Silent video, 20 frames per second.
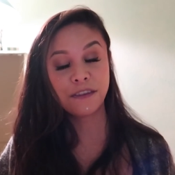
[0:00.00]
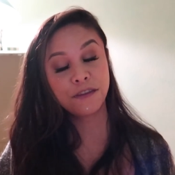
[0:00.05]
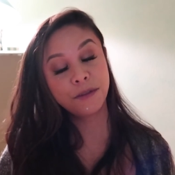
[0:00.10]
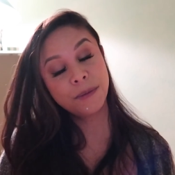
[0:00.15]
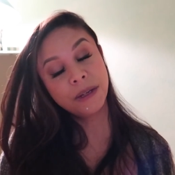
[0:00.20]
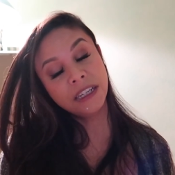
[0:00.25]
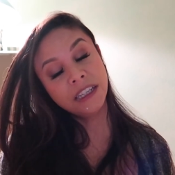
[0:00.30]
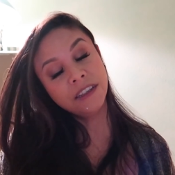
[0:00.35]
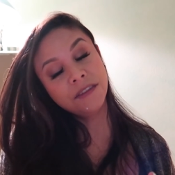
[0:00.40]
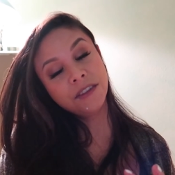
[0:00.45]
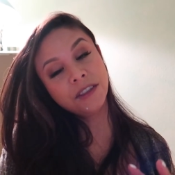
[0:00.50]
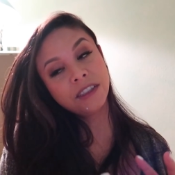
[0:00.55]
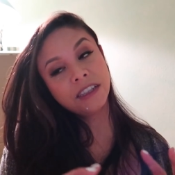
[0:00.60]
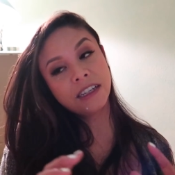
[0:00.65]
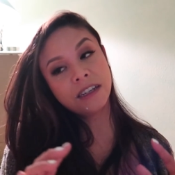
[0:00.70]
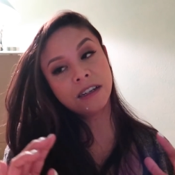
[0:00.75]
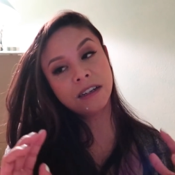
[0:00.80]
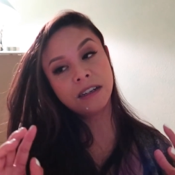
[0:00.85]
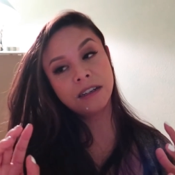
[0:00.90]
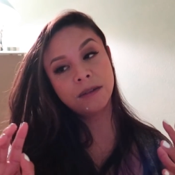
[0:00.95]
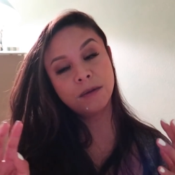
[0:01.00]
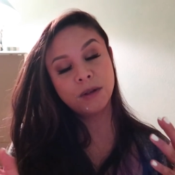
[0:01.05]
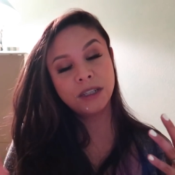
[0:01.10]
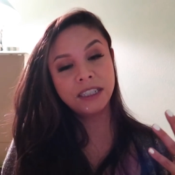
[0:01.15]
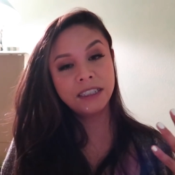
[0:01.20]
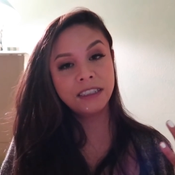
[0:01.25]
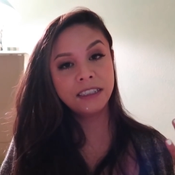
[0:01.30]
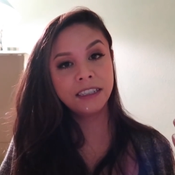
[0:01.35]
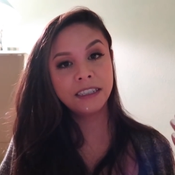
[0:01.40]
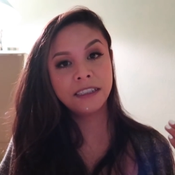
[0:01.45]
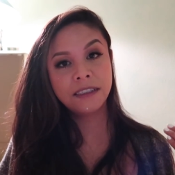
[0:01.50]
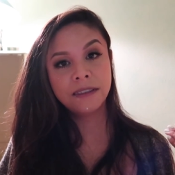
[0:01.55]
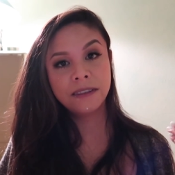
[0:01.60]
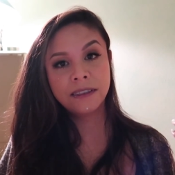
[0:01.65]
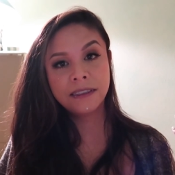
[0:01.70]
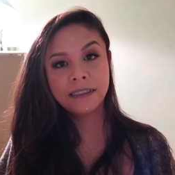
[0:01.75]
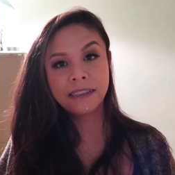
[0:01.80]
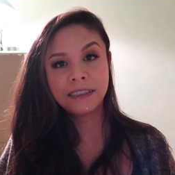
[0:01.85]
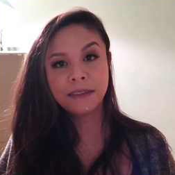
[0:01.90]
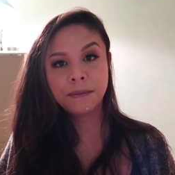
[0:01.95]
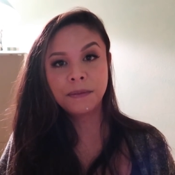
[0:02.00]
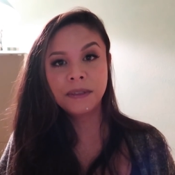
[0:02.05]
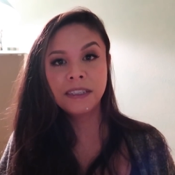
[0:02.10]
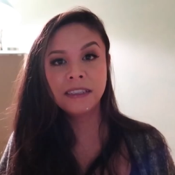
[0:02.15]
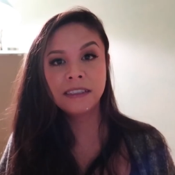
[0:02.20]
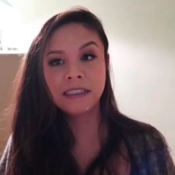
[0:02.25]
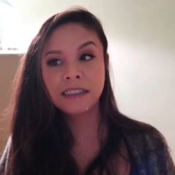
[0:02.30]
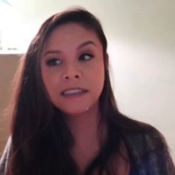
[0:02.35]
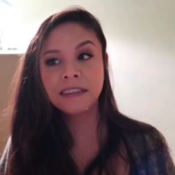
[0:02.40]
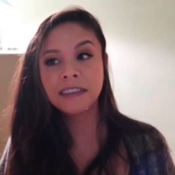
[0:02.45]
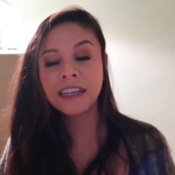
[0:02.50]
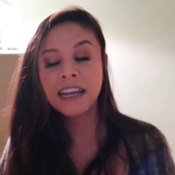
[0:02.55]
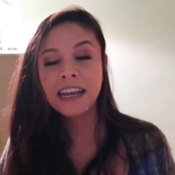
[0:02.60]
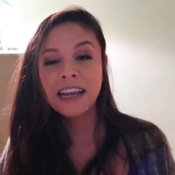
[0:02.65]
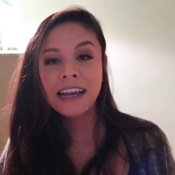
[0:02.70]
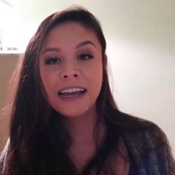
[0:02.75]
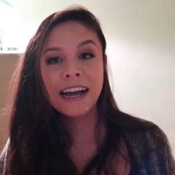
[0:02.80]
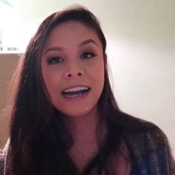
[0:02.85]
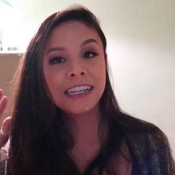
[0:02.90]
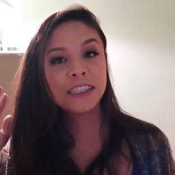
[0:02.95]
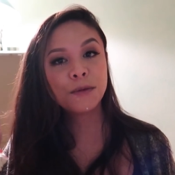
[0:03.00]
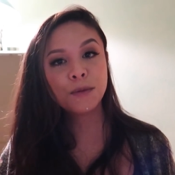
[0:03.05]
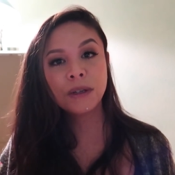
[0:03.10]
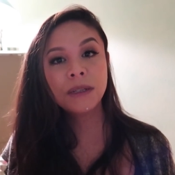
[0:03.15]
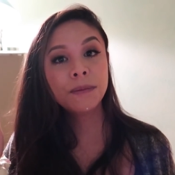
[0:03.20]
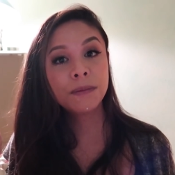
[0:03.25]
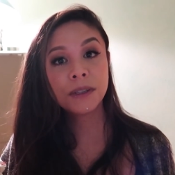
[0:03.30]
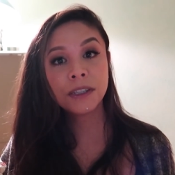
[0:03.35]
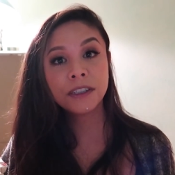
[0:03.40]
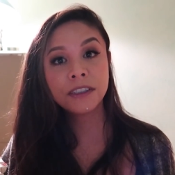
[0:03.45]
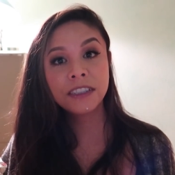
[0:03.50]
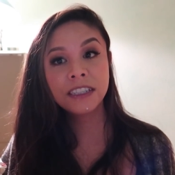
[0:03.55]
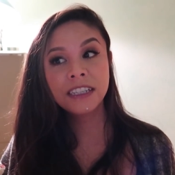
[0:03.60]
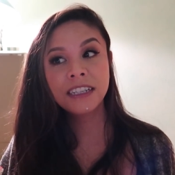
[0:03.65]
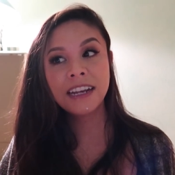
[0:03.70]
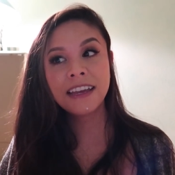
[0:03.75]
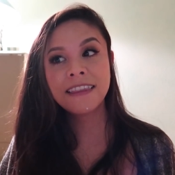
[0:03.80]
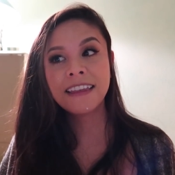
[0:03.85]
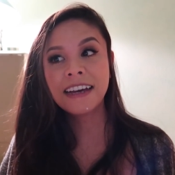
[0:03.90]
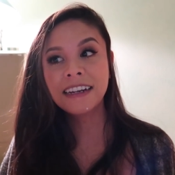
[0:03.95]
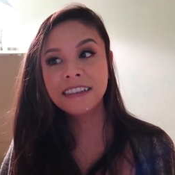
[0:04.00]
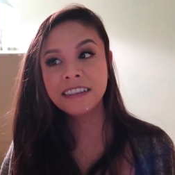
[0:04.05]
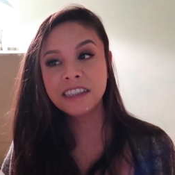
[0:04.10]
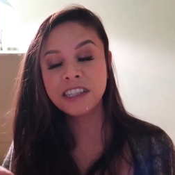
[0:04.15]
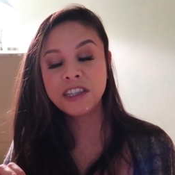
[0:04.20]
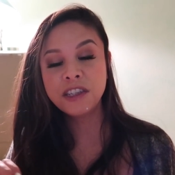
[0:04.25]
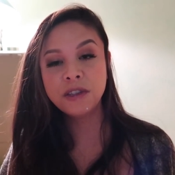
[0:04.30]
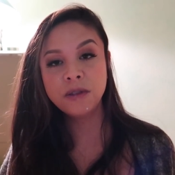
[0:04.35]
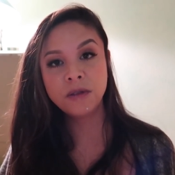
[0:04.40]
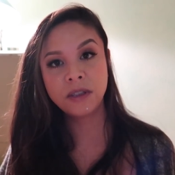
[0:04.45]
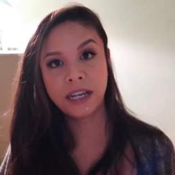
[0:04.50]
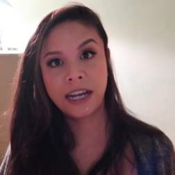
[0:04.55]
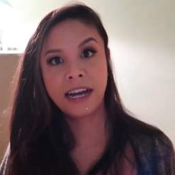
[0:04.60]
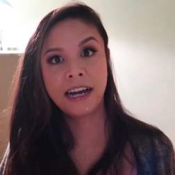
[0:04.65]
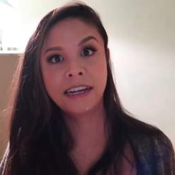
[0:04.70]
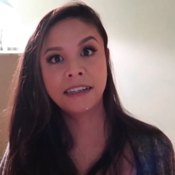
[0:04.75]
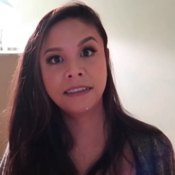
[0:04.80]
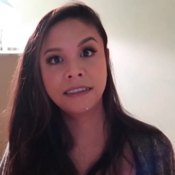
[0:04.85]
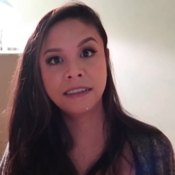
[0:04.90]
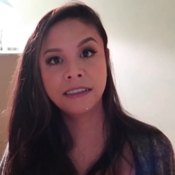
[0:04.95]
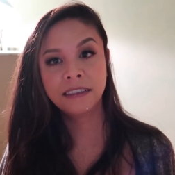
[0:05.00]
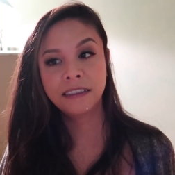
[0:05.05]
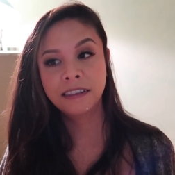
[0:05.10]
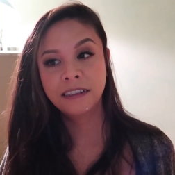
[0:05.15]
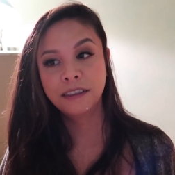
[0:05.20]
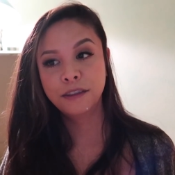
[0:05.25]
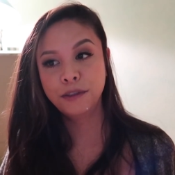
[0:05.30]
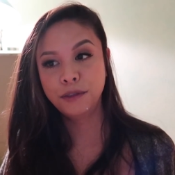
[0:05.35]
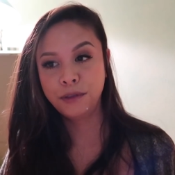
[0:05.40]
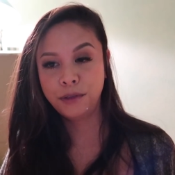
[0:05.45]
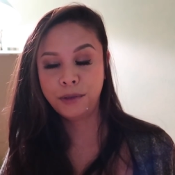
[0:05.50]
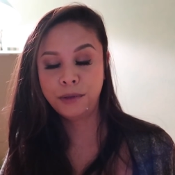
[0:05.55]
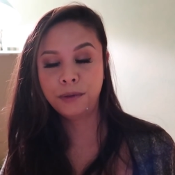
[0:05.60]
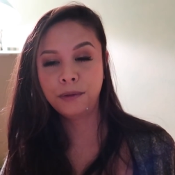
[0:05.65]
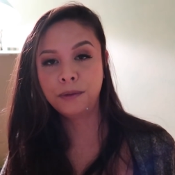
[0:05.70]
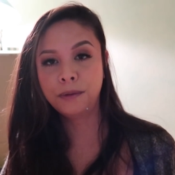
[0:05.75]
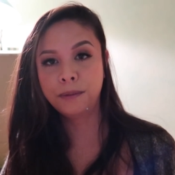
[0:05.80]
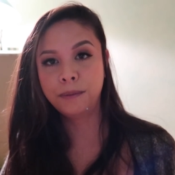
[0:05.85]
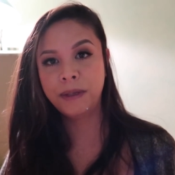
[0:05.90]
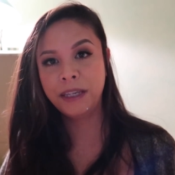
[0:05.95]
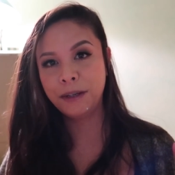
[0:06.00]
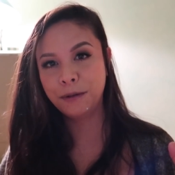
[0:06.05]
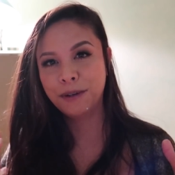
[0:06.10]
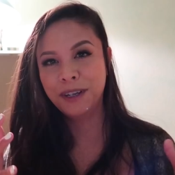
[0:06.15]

And for many of you that are wanting to get into this as a business, as one person, that is a huge ask to make